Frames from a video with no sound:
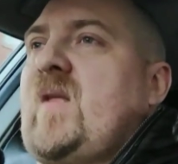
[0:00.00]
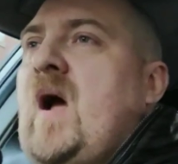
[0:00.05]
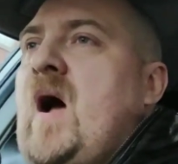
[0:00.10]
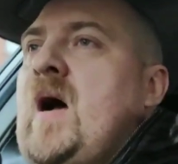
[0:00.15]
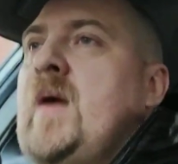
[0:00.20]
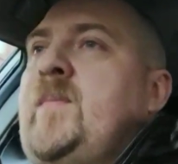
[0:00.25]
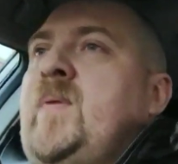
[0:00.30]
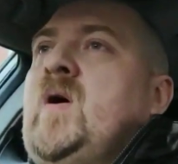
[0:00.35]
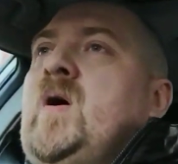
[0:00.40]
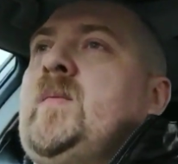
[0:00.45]

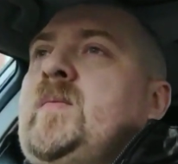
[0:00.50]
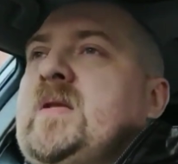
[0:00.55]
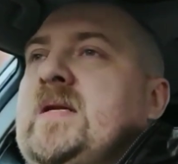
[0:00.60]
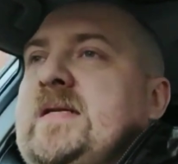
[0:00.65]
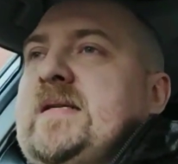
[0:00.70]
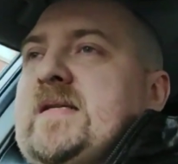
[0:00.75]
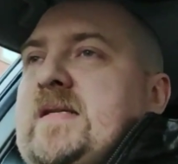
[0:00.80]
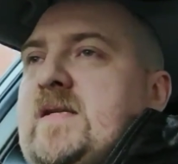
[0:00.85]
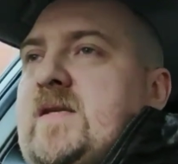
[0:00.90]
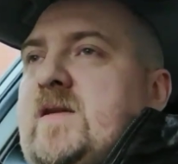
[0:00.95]

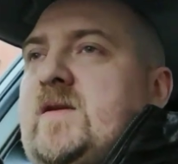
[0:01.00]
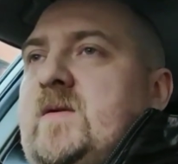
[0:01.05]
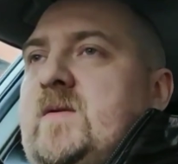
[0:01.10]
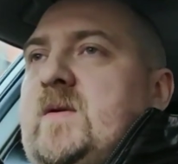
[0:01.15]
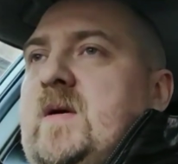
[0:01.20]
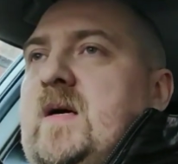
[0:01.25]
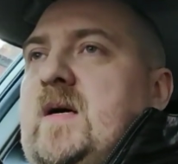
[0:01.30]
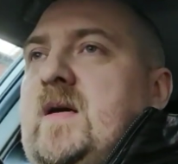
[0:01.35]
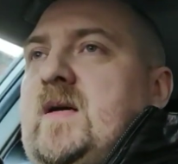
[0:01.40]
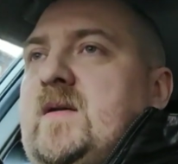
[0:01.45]
hyperboles
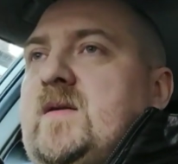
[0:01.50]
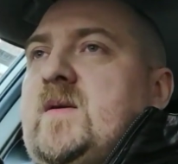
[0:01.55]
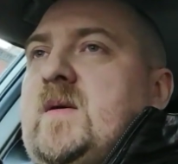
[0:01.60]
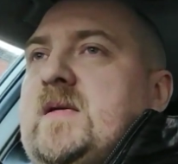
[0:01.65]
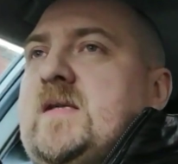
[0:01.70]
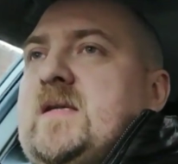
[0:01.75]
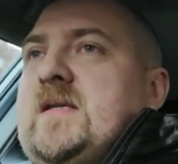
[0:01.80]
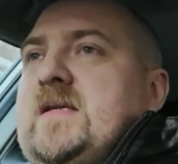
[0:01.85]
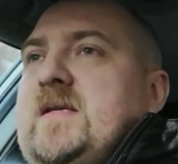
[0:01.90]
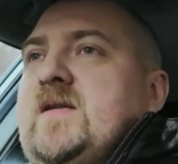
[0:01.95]
to
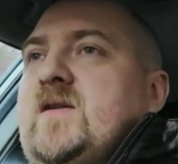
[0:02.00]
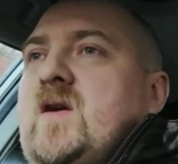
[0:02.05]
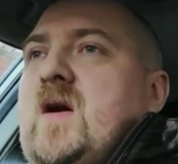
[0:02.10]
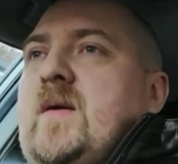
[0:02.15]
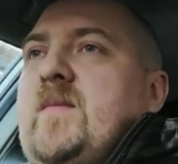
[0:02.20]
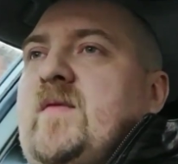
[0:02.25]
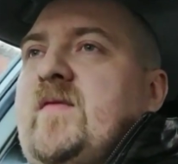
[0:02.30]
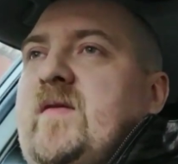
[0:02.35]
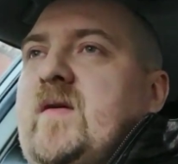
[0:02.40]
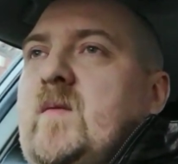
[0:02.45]
actually
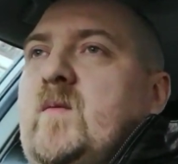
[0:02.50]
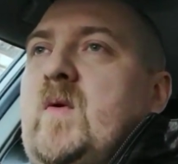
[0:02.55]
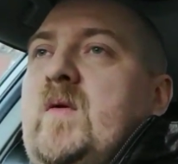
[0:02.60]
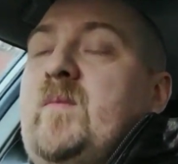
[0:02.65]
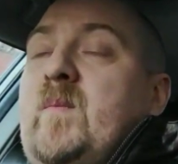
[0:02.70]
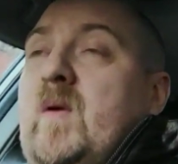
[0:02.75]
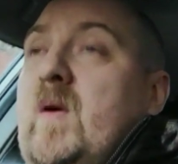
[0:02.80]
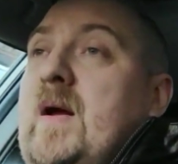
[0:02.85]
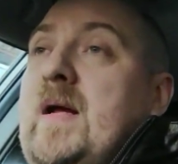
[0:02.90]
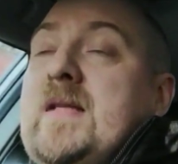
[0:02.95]
describe the film
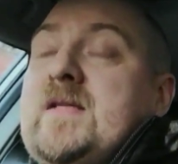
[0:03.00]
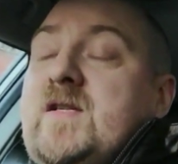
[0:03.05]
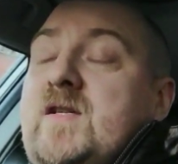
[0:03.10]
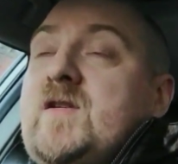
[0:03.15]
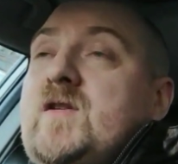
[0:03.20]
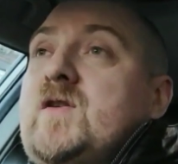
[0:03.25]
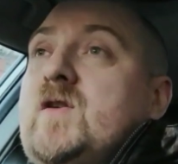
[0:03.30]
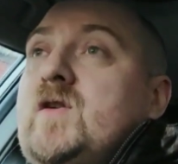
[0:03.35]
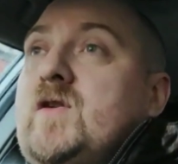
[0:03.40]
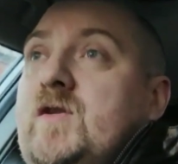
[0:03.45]
with, but it's
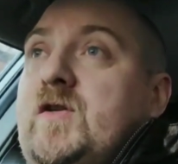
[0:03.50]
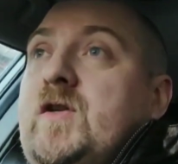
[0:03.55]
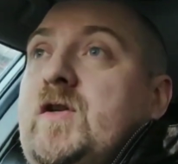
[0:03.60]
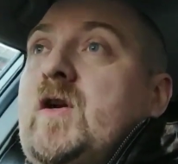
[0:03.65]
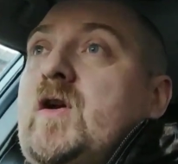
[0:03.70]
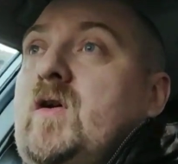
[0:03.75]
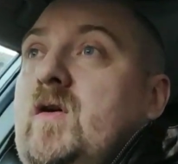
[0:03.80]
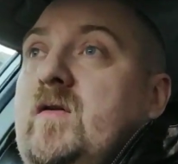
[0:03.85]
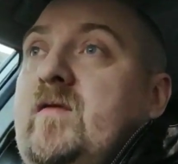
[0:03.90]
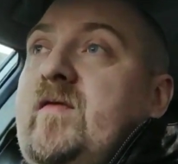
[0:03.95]
such a
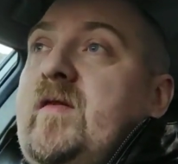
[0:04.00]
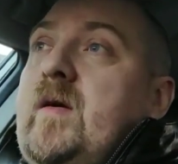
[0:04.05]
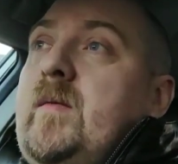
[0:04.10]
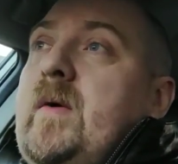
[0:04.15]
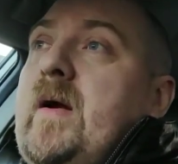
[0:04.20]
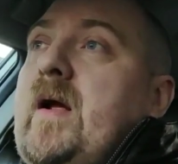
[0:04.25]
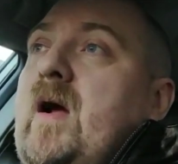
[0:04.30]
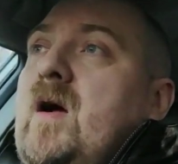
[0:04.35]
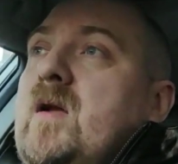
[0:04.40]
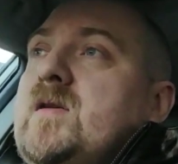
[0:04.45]
good film.
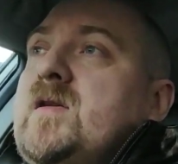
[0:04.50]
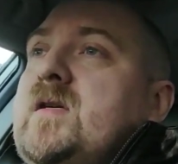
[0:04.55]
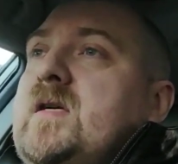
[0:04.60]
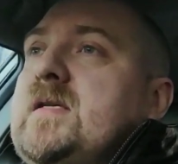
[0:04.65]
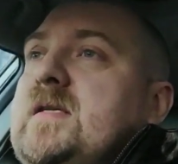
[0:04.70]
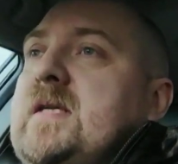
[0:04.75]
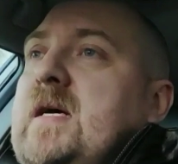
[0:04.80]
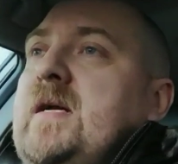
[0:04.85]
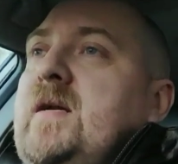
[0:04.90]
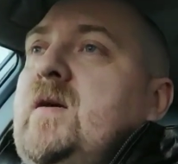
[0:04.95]
I can't
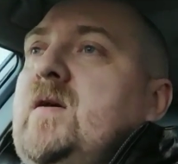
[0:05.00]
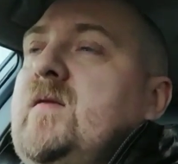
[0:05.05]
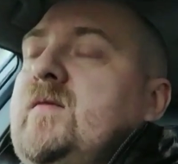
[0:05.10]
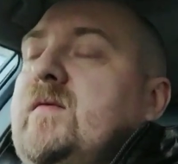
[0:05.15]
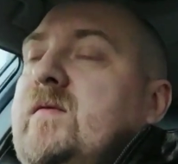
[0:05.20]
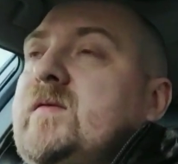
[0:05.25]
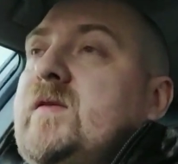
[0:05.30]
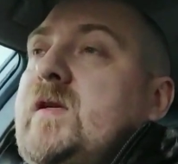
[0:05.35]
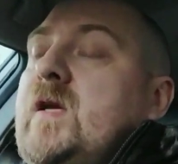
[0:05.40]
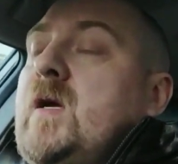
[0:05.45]
stress that enough.
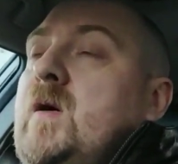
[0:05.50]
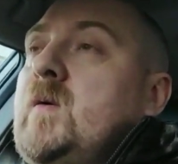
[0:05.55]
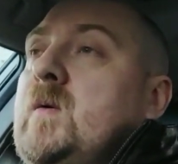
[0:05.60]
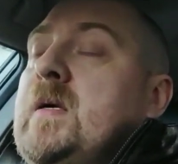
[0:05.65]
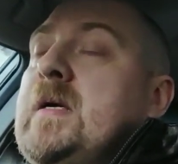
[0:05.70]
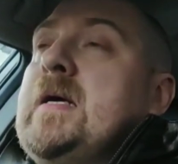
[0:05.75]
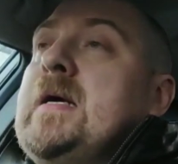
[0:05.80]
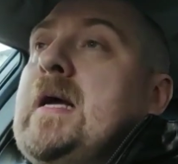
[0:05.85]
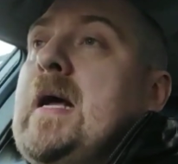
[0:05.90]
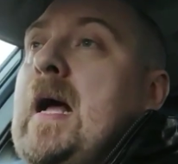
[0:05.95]
So
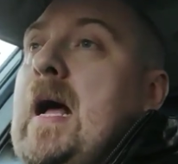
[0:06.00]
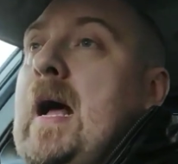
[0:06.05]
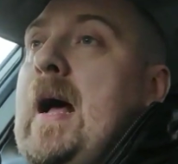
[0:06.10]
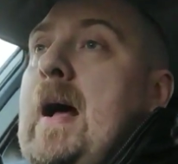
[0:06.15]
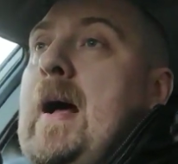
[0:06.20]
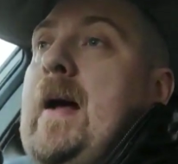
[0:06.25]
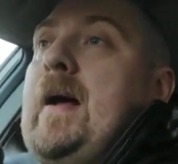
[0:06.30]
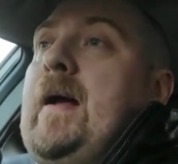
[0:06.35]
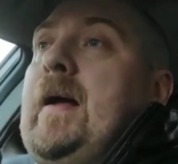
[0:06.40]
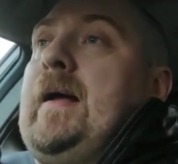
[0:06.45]

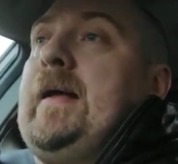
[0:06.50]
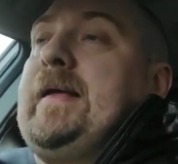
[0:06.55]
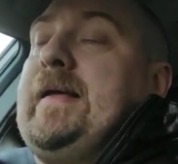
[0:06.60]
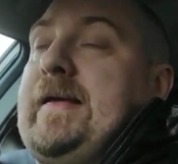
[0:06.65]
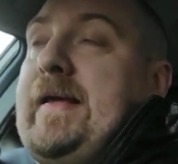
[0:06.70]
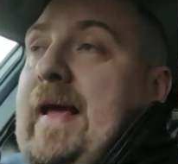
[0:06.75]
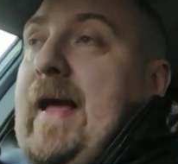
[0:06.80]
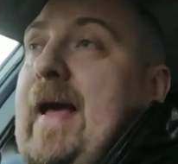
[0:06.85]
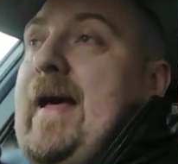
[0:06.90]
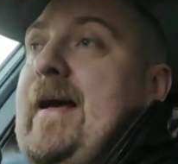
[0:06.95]

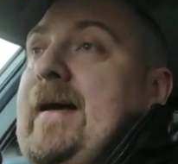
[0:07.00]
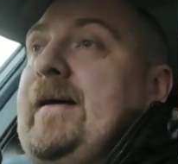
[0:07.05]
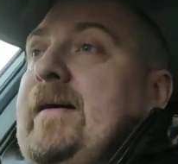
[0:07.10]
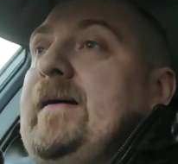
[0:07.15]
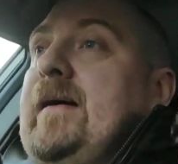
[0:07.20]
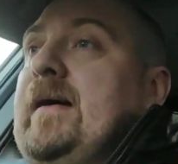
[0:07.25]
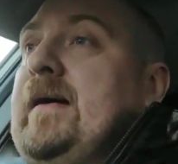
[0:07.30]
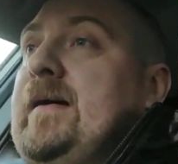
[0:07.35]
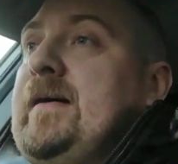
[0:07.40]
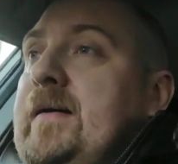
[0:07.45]
yeah,
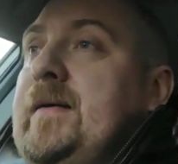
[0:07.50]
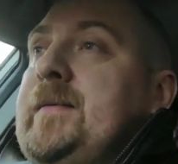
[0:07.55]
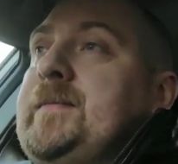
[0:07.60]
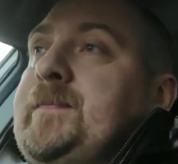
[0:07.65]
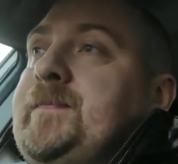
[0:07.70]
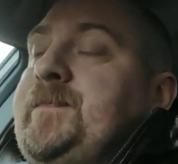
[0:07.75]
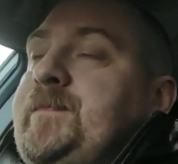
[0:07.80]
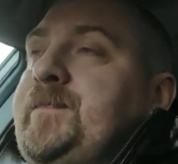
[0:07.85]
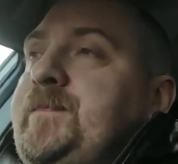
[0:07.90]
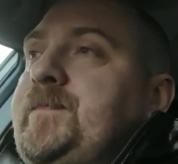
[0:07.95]

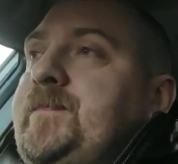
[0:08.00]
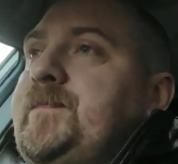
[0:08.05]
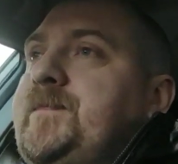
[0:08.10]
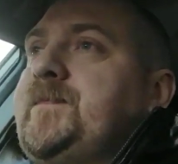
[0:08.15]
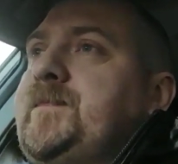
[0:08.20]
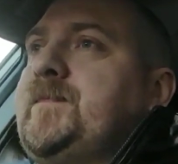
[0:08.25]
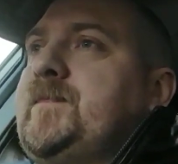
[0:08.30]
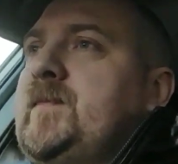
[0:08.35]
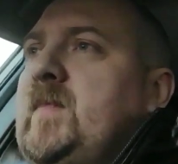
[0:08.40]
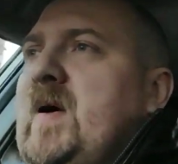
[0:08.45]

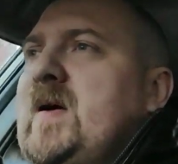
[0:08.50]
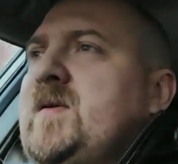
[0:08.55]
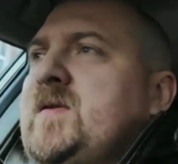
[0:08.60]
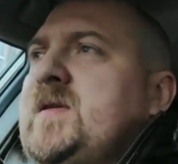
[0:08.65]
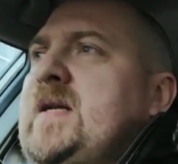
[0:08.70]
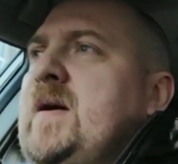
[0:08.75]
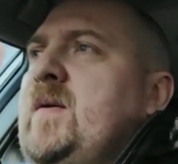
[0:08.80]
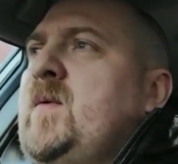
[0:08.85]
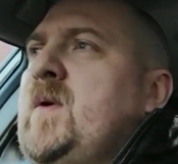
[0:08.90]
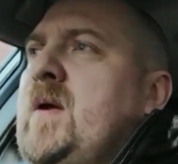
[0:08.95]
what else
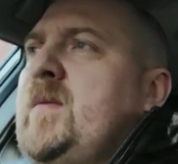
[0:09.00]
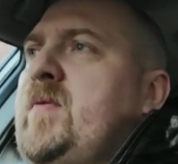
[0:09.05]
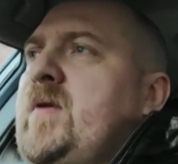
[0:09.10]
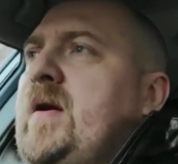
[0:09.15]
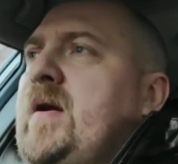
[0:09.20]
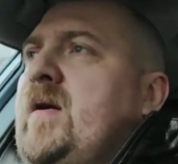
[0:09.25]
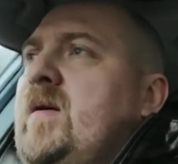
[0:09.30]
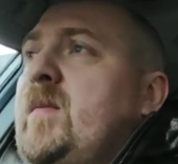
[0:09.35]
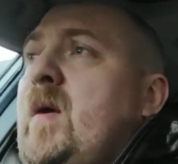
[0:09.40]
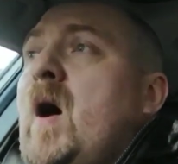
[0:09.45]
do I want to
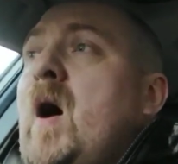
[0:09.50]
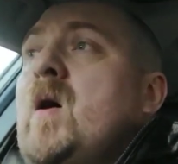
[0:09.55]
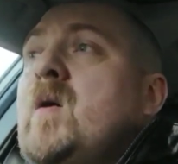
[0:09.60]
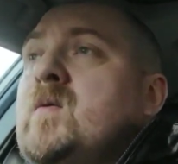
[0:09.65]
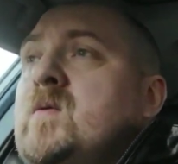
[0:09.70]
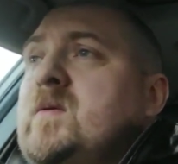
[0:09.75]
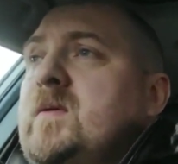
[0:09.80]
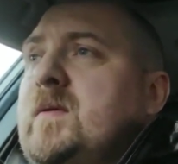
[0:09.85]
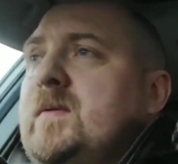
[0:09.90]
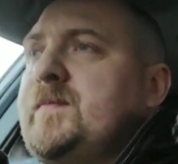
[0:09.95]
bring up?
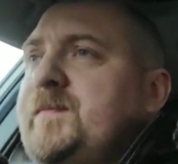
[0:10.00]
Oh,